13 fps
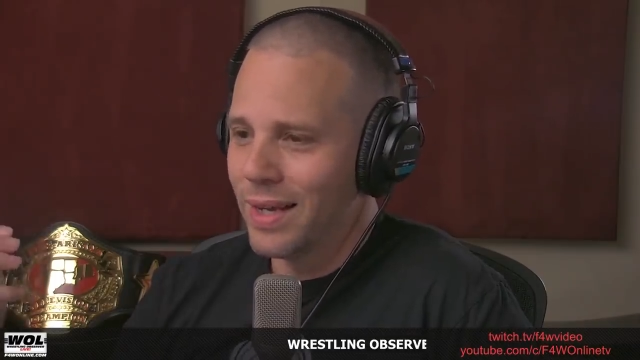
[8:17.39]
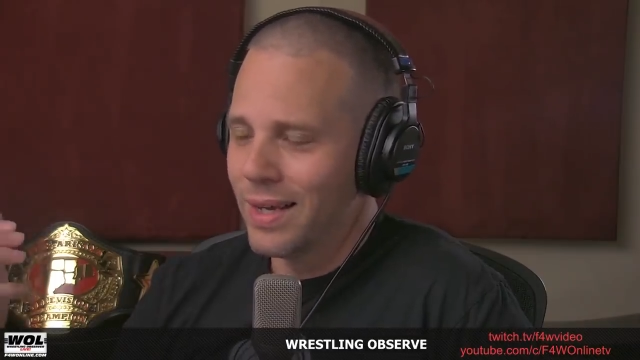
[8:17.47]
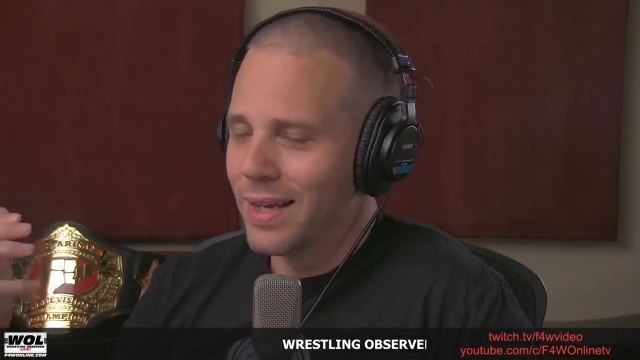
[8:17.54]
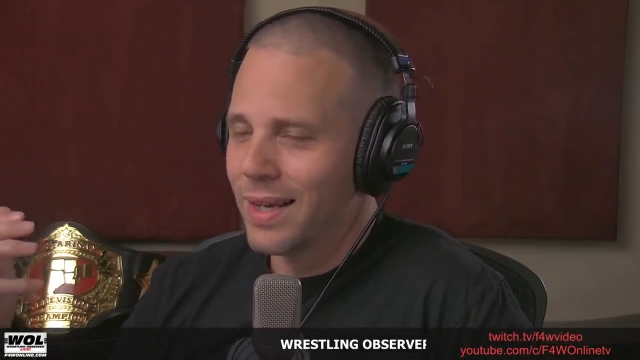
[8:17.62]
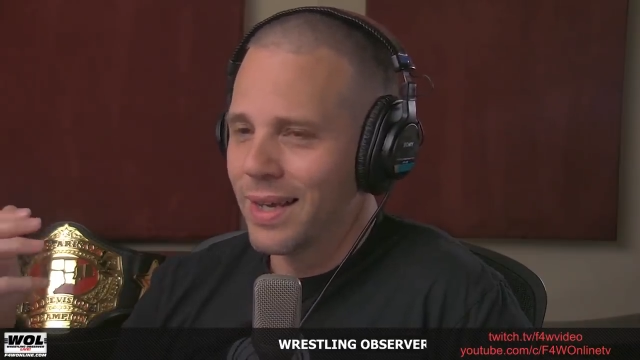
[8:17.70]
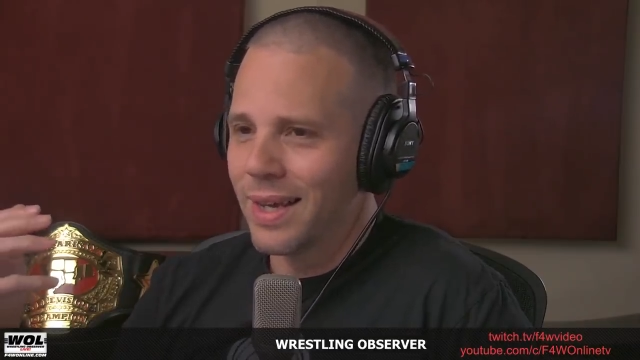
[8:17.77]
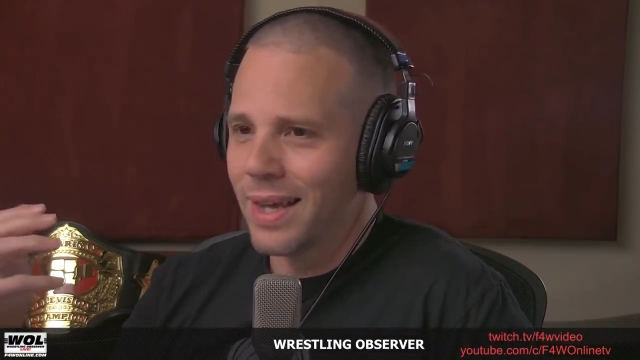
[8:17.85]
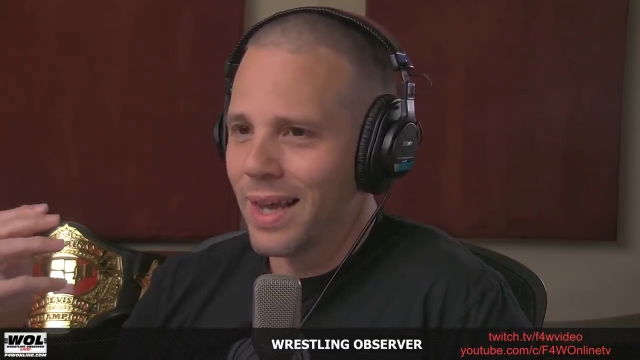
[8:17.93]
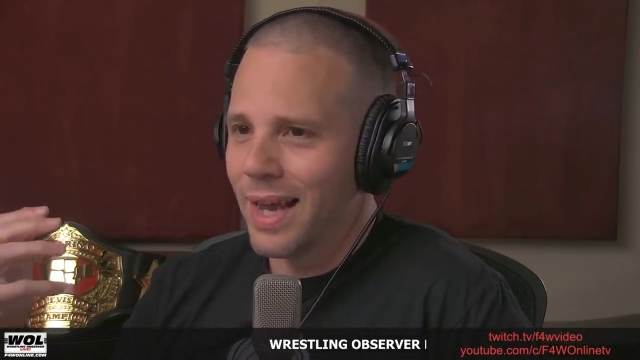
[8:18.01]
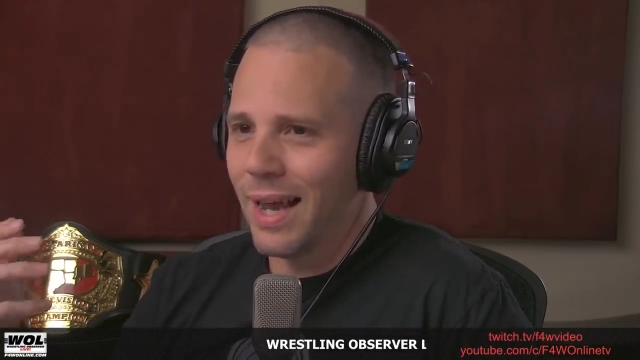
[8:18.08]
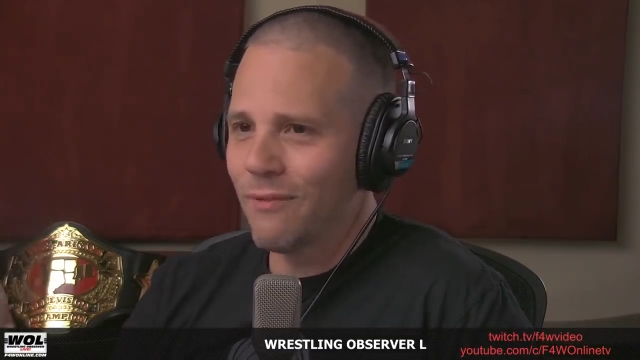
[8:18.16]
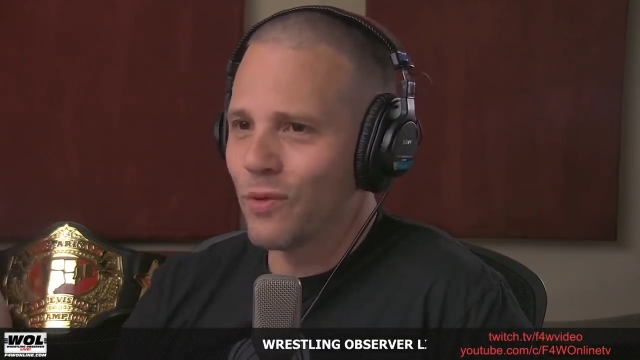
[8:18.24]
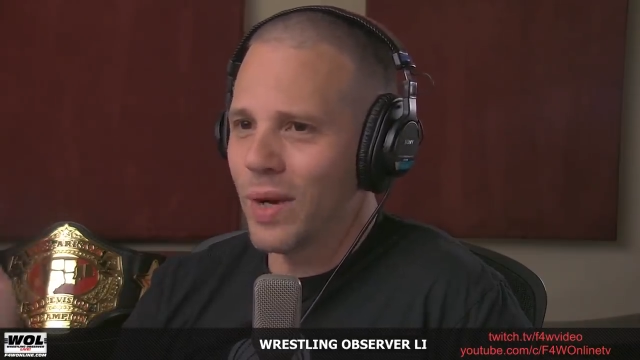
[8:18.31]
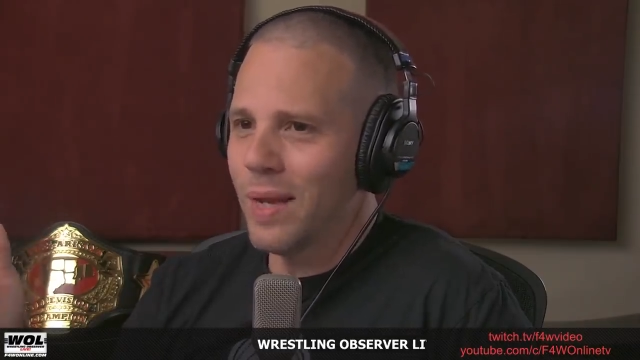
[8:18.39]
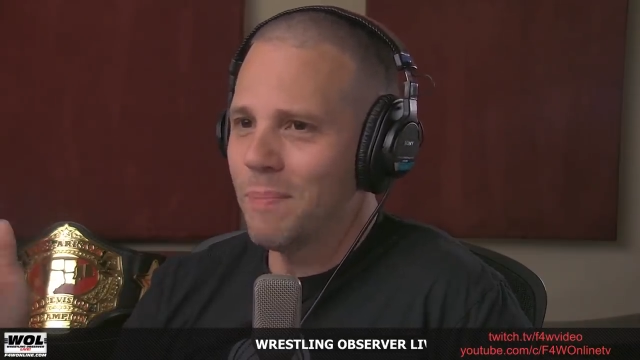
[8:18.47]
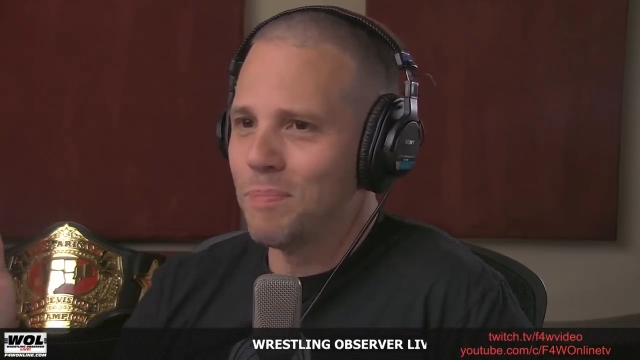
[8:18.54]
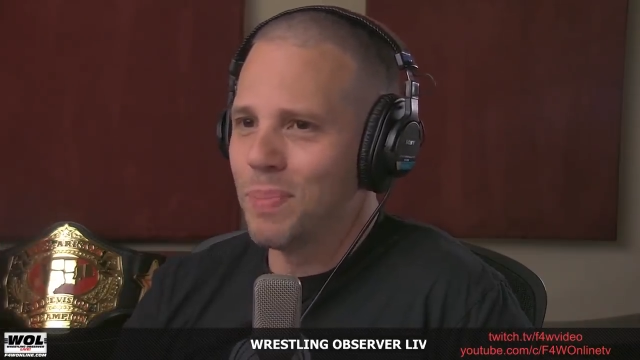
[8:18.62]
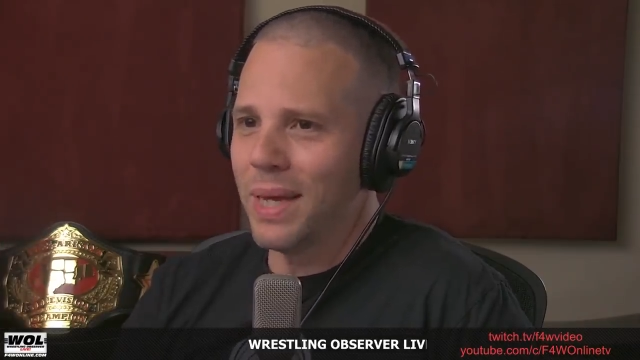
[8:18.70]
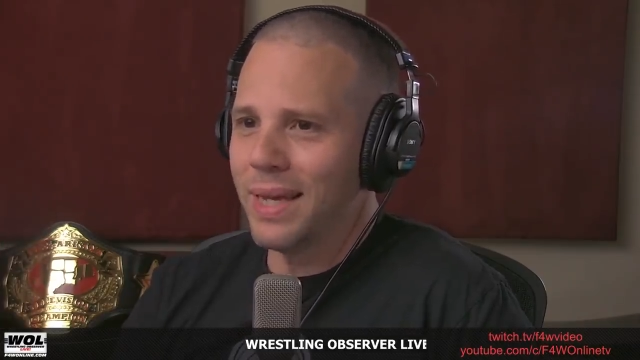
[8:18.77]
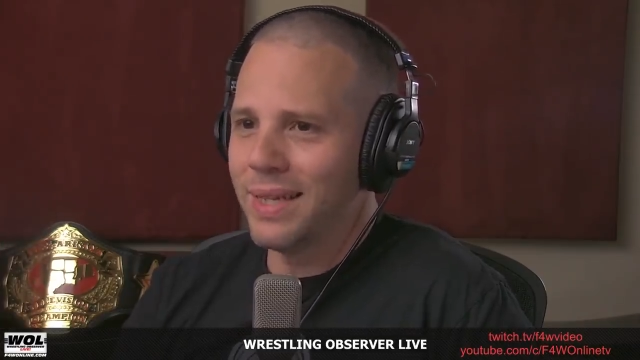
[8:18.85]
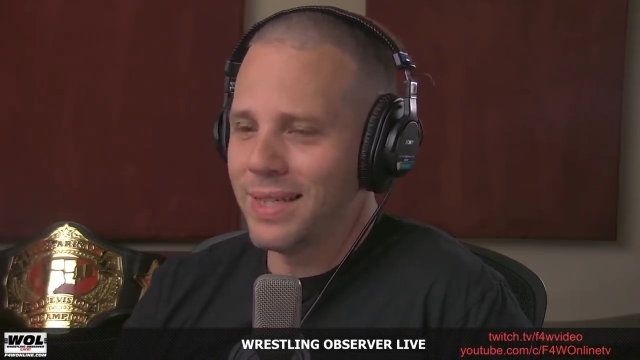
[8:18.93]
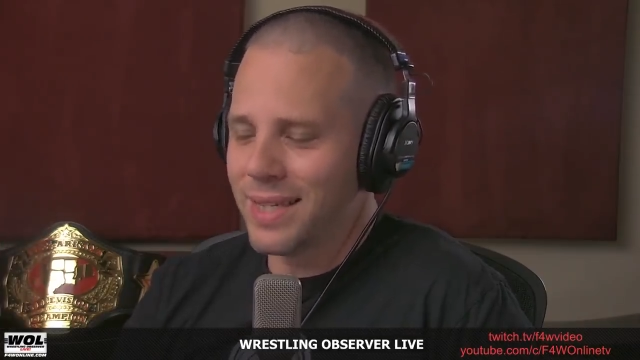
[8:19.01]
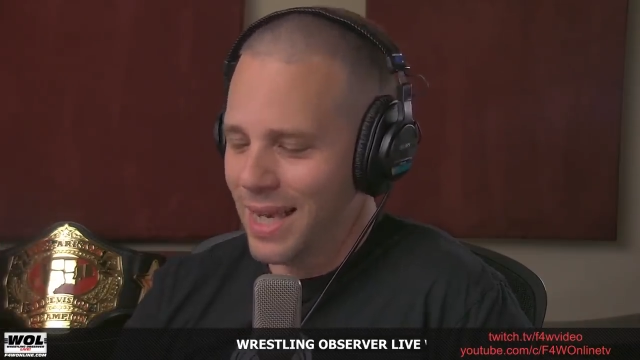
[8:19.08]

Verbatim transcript: they were a mix between every A O P big and